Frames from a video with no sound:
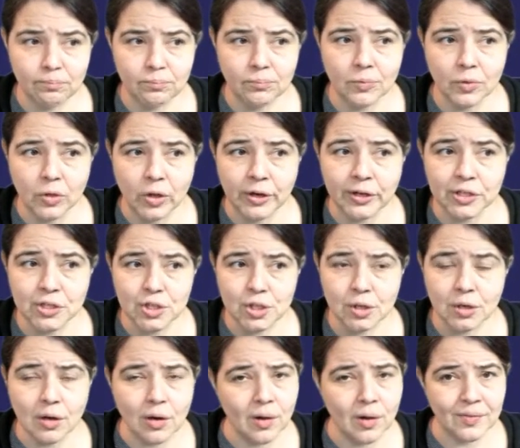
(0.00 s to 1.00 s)

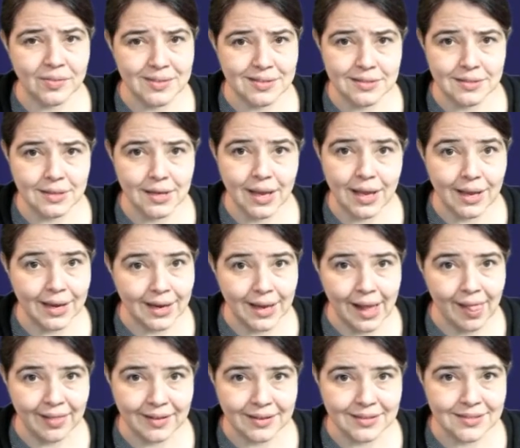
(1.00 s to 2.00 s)
larger on the sky
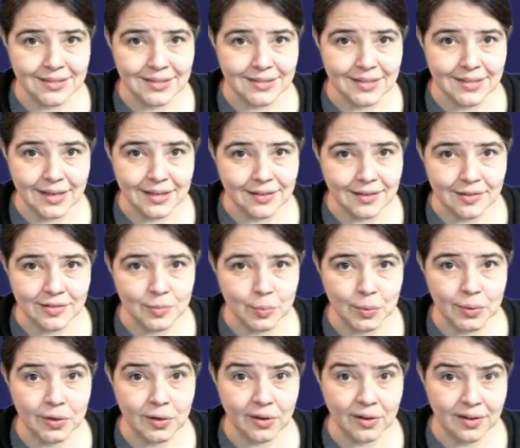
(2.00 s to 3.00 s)
galaxies like this
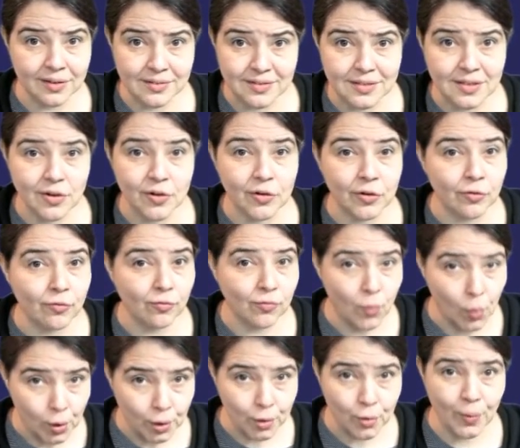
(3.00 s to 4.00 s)
one are considered
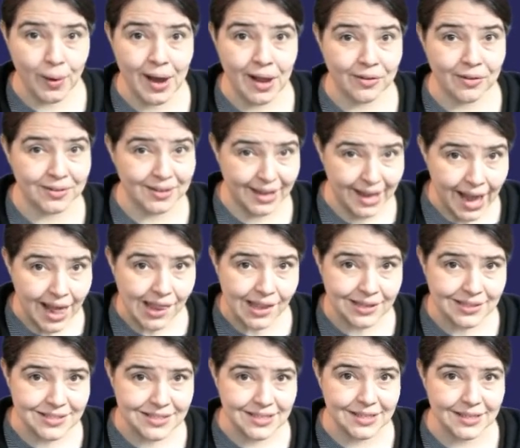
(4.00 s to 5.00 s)
foreground
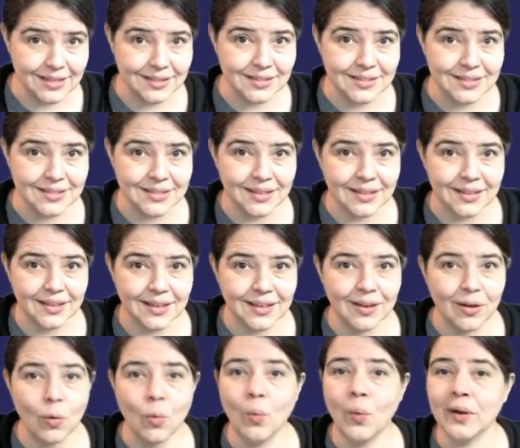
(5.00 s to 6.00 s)
galaxies
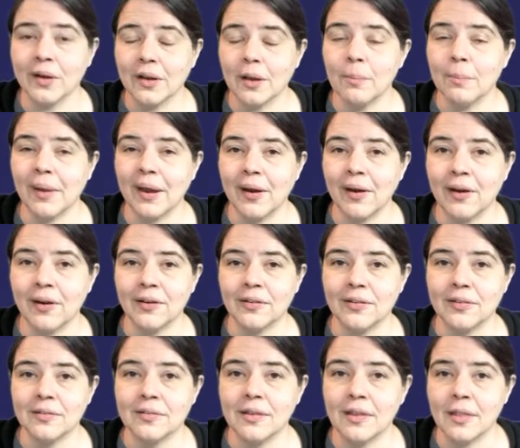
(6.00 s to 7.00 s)
when
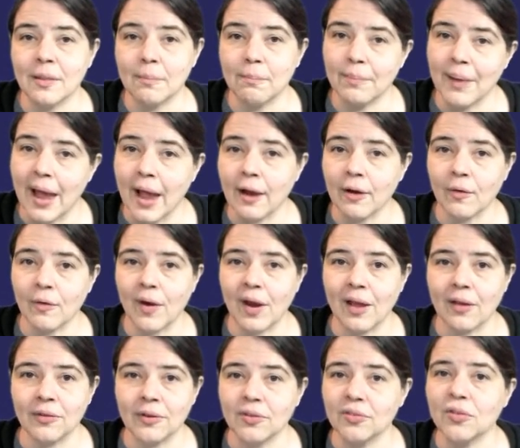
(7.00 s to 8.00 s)
compared to the
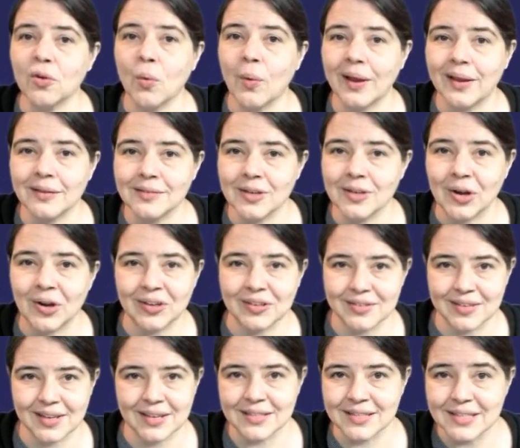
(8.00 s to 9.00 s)
background of
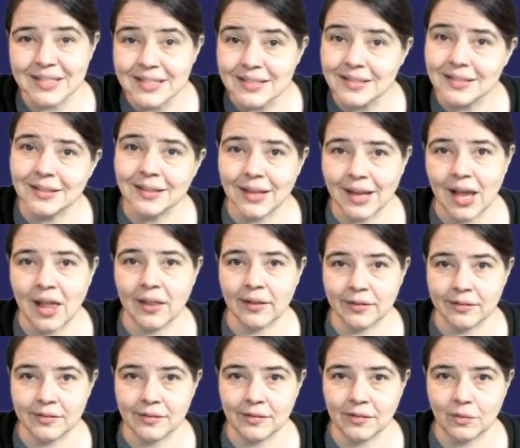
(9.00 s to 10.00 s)
quasars and distant
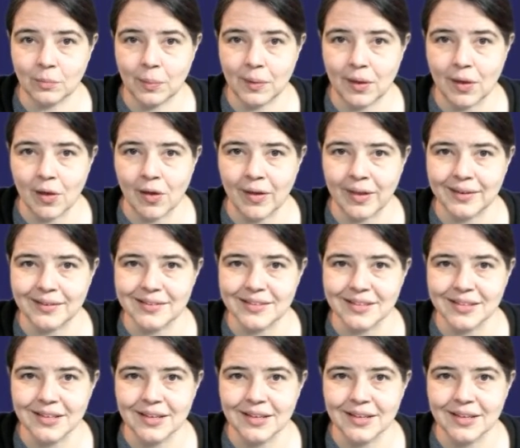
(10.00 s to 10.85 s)
galaxies beyond.